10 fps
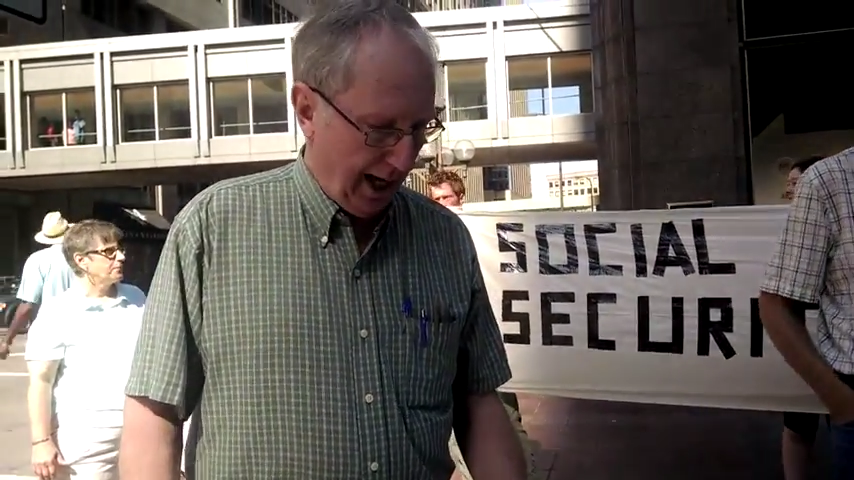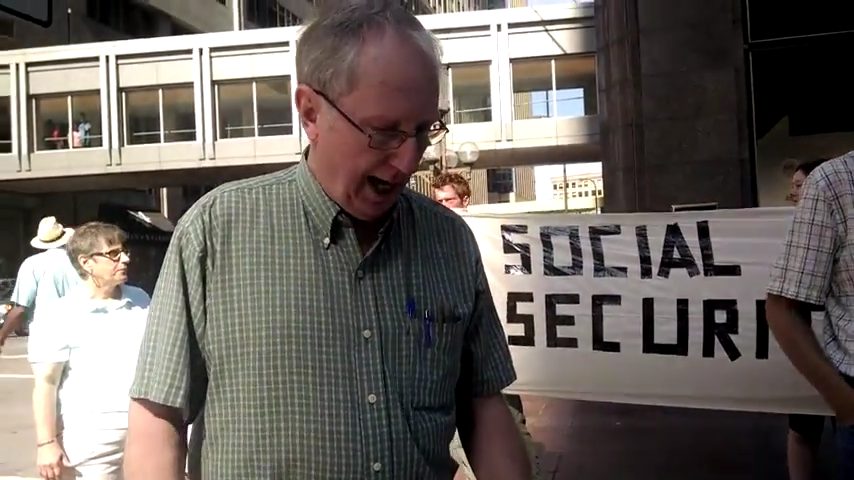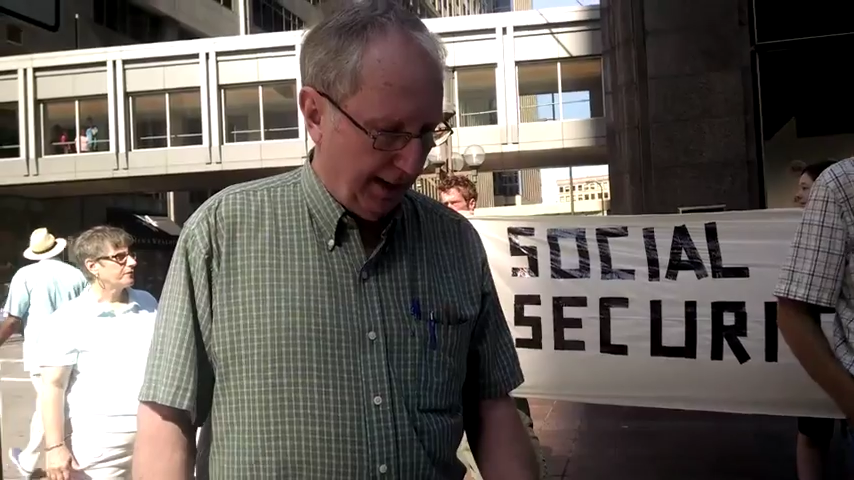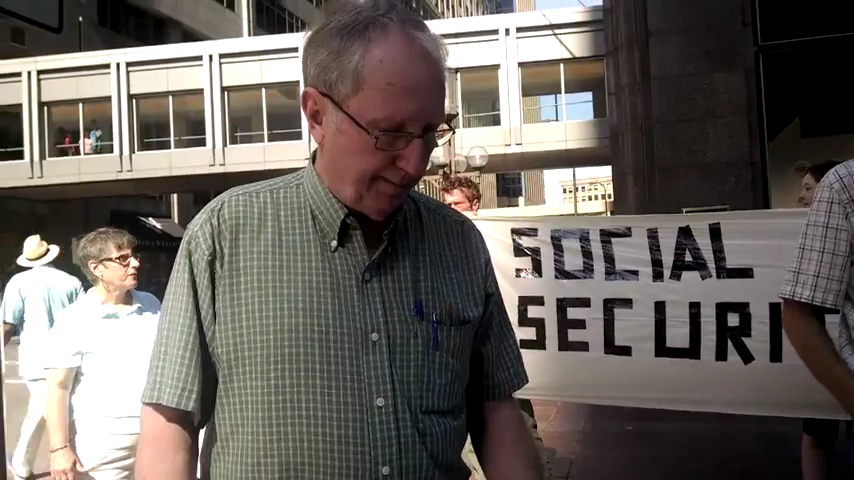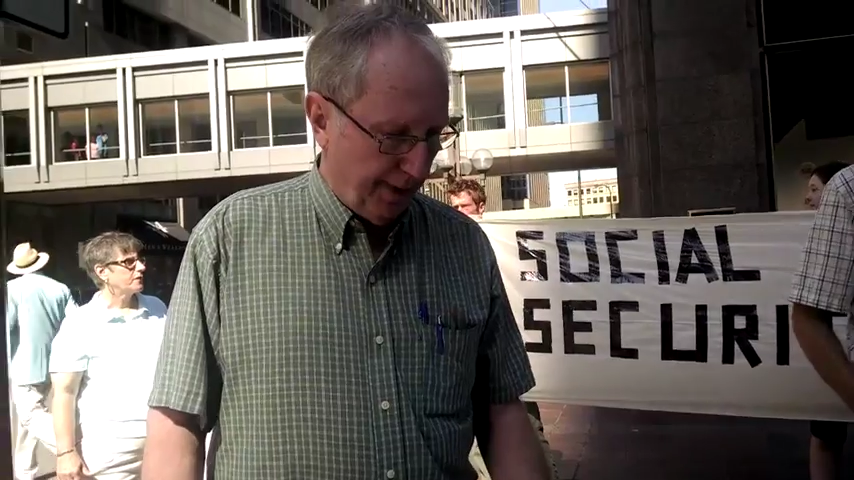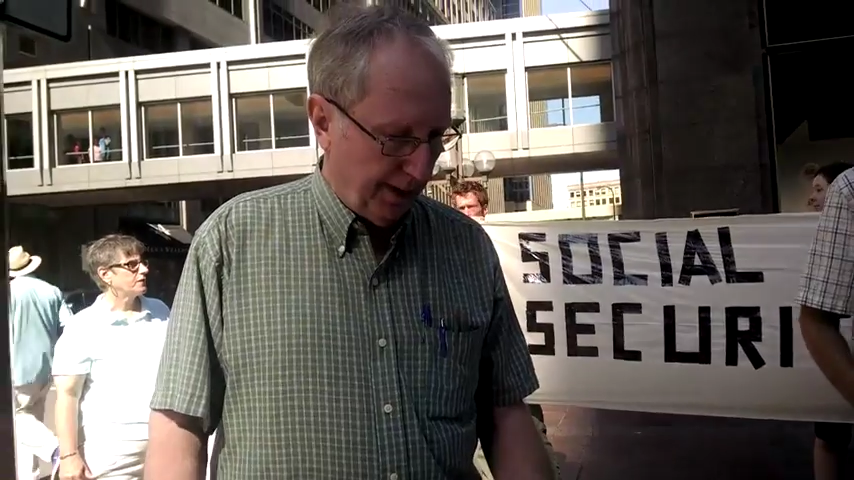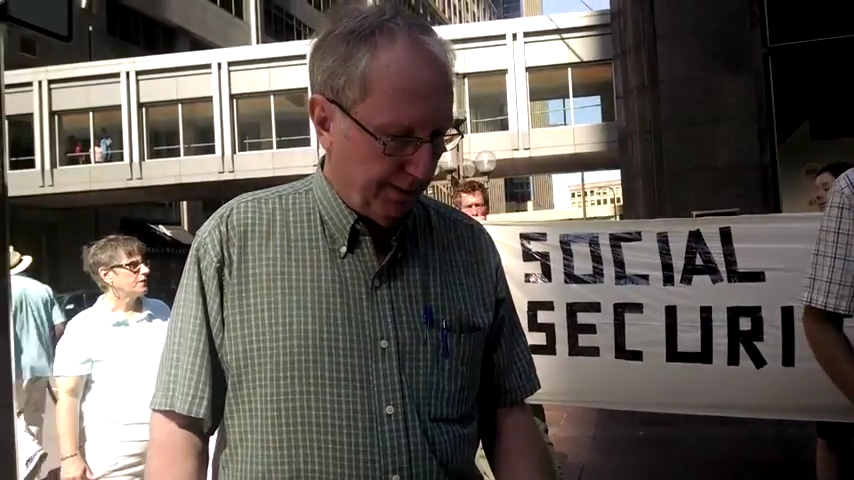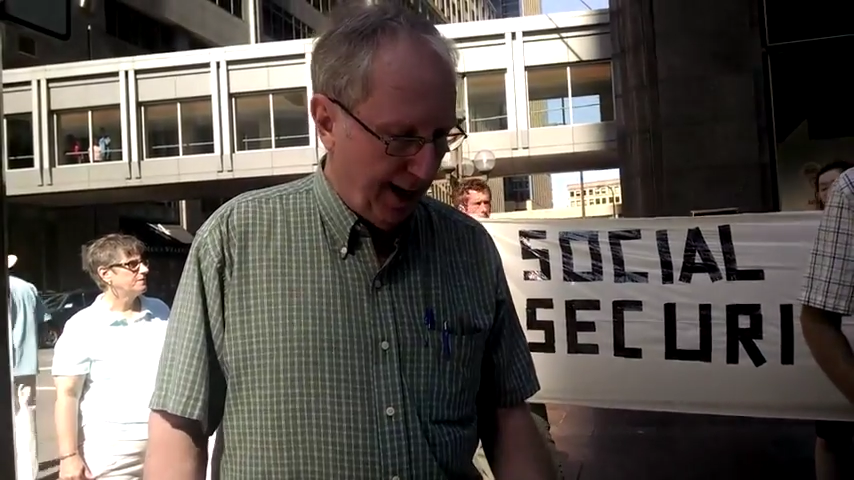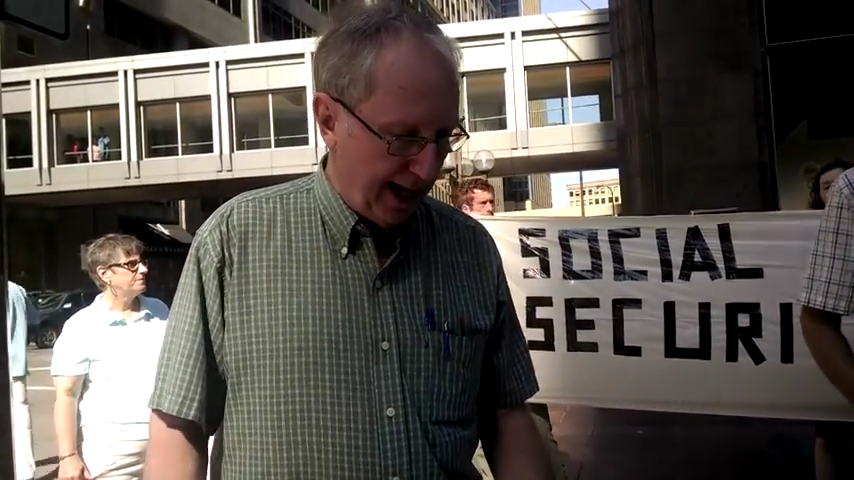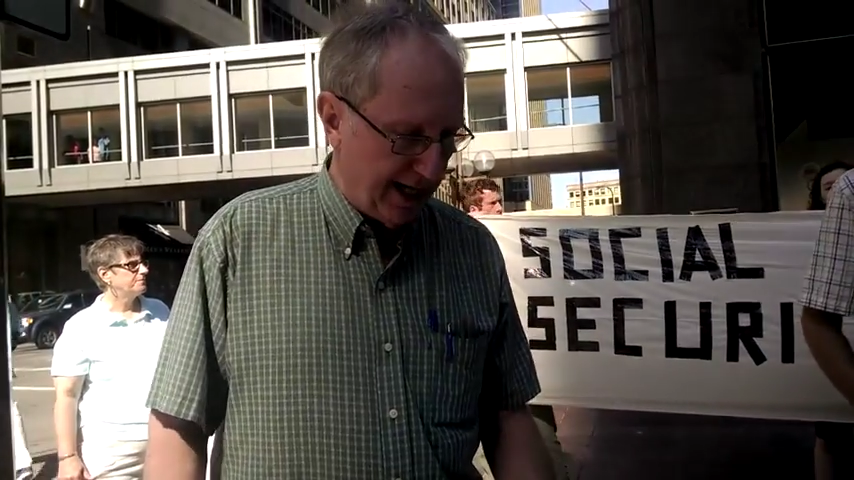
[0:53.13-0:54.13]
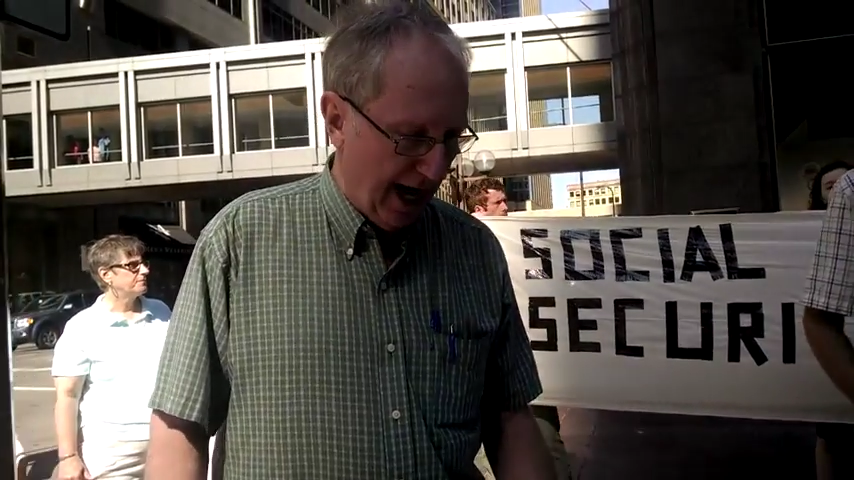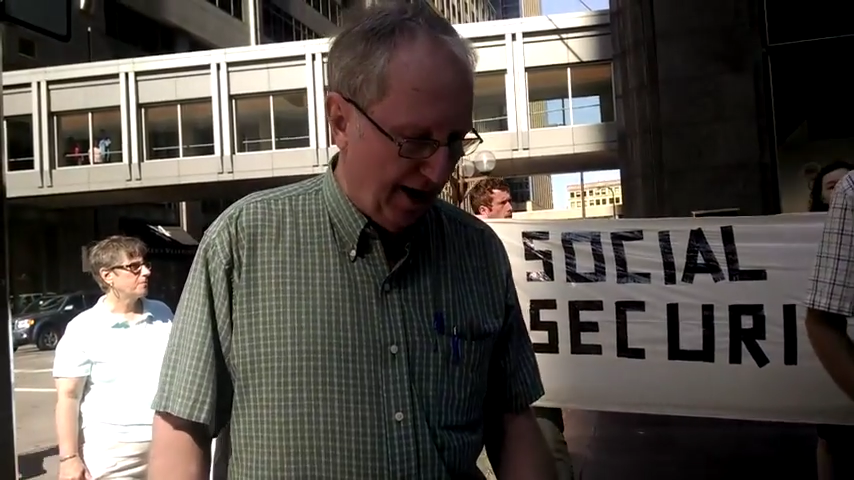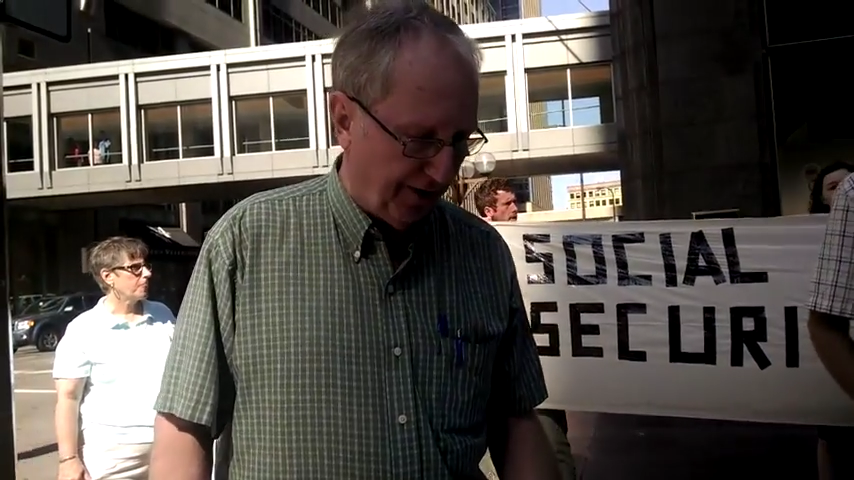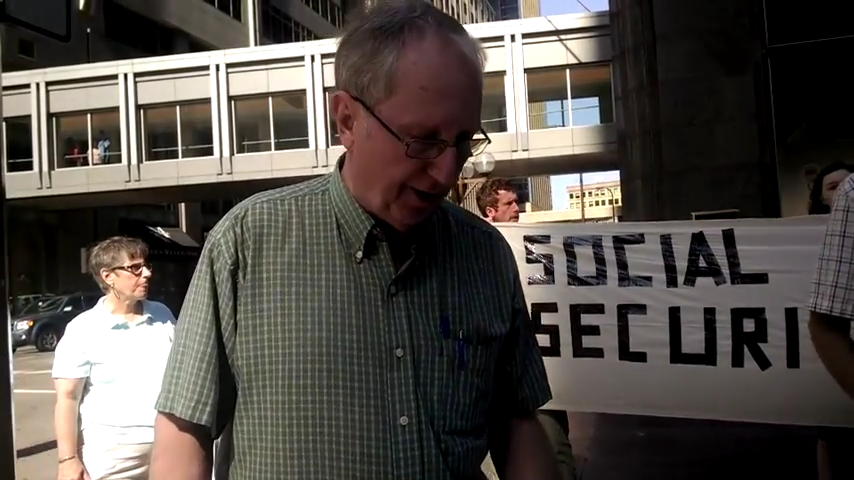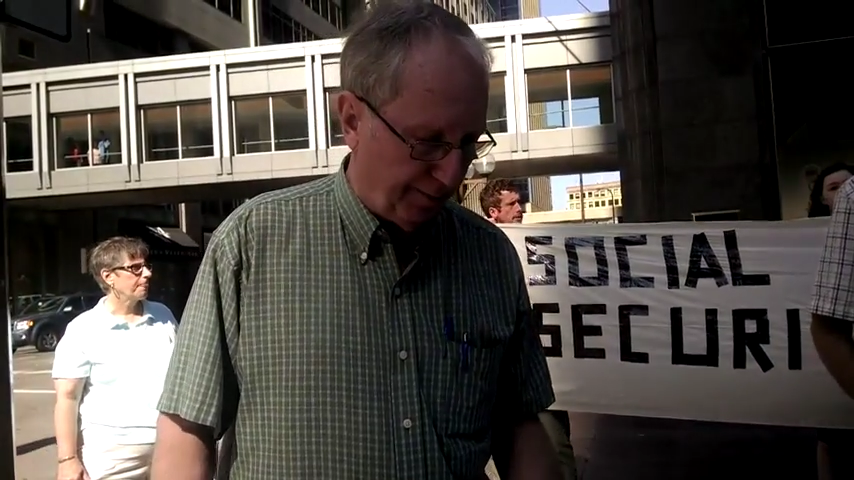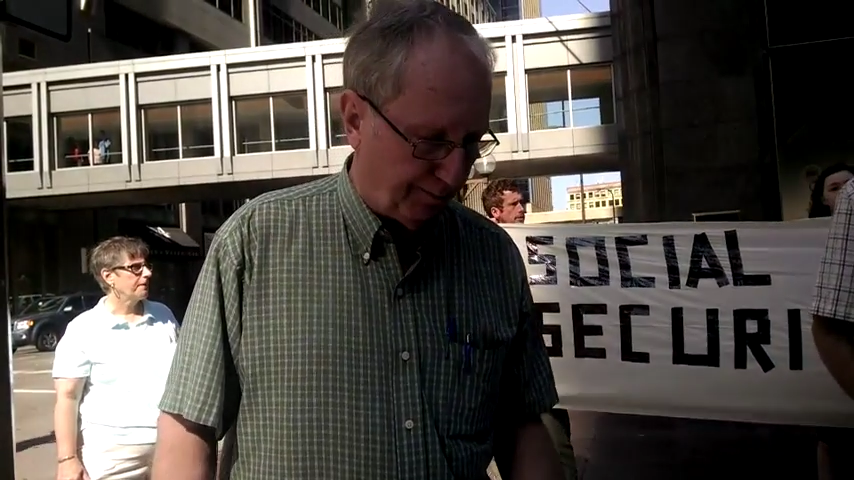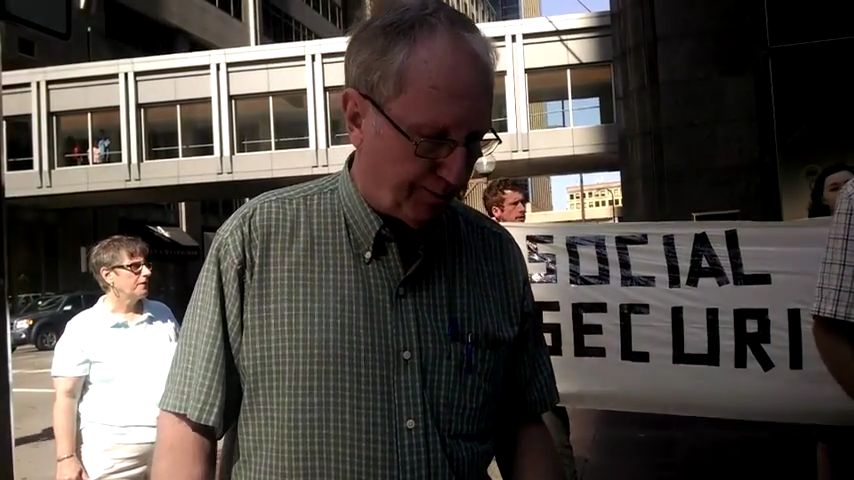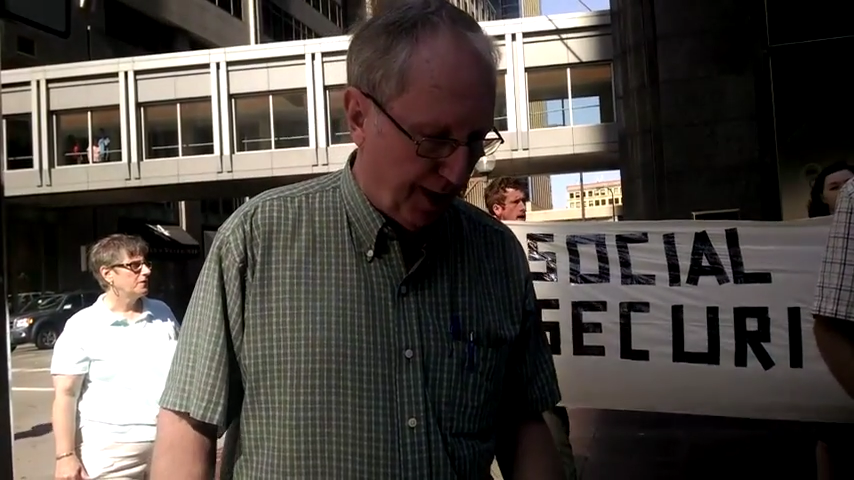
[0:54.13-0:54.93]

and may never